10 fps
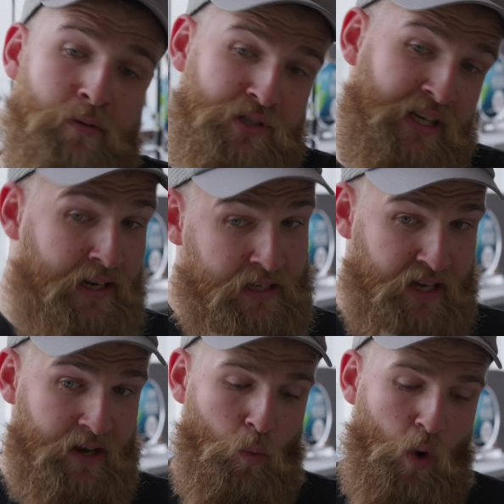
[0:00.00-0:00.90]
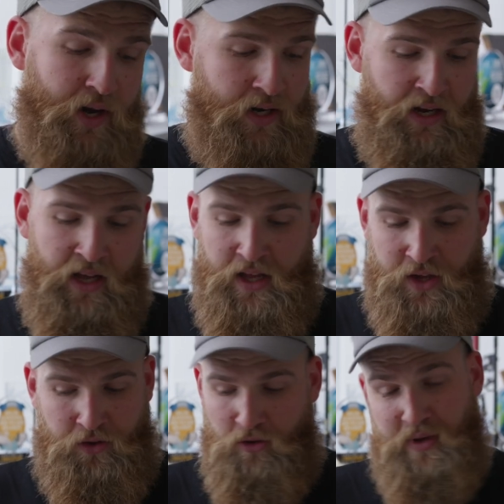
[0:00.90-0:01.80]
you see these in the water,
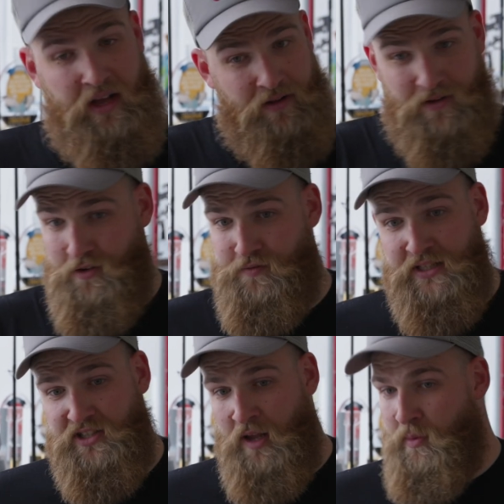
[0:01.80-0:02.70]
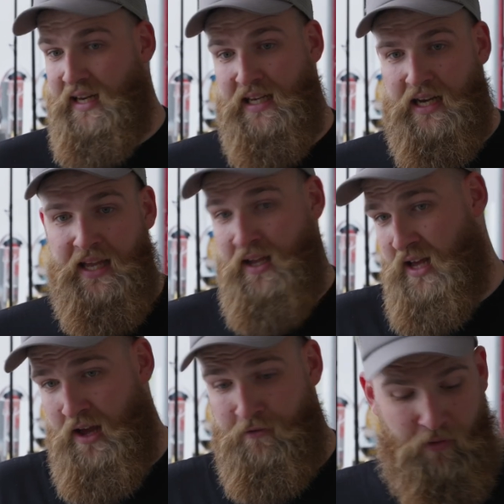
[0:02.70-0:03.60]
you'll be convinced immediately
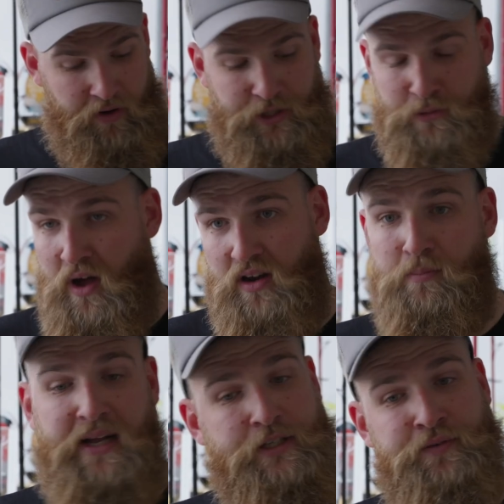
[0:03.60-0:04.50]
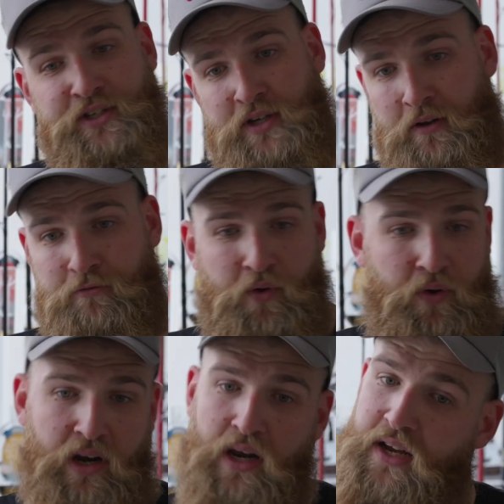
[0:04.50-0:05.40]
for your smaller bass fishing, for
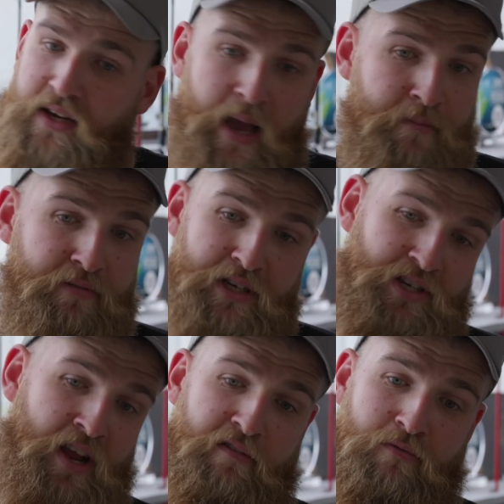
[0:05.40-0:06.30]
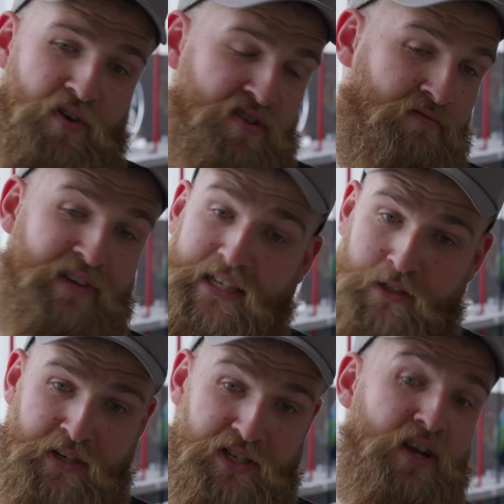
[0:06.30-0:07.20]
your light game fishing, for your
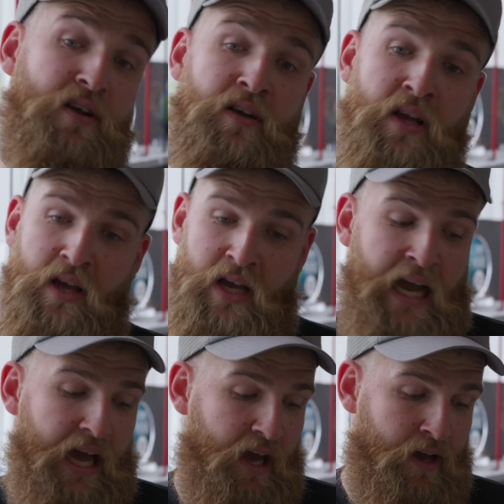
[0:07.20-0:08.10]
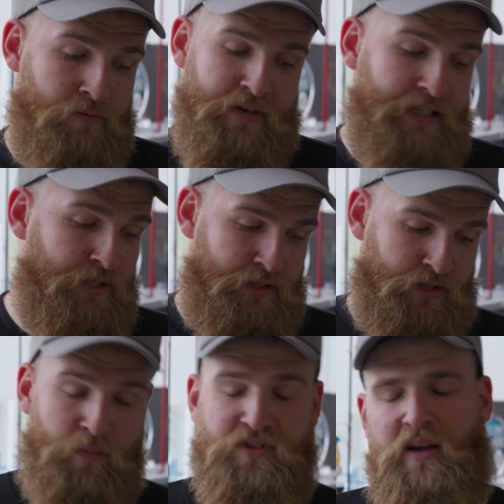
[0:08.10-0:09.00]
wrasse fishing. Wrasse,
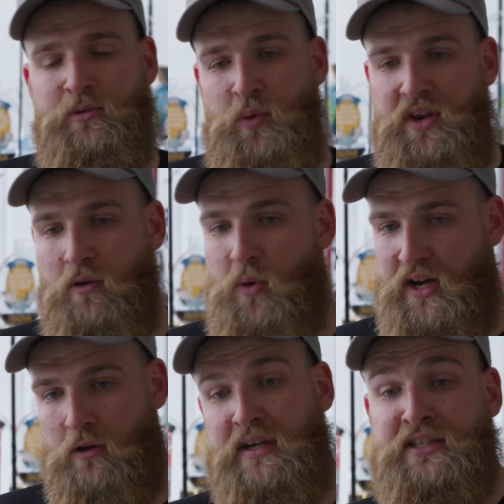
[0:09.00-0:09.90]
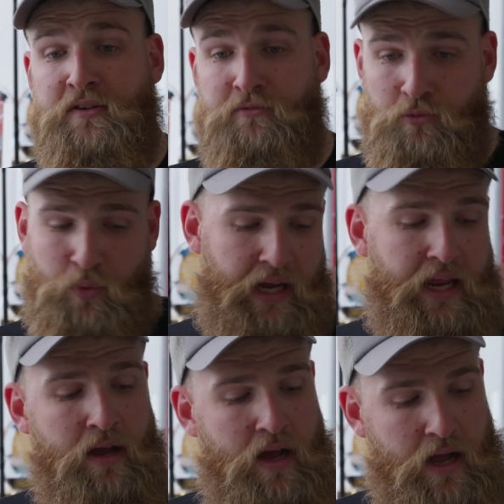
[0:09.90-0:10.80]
sometimes when they're quite aggressive, really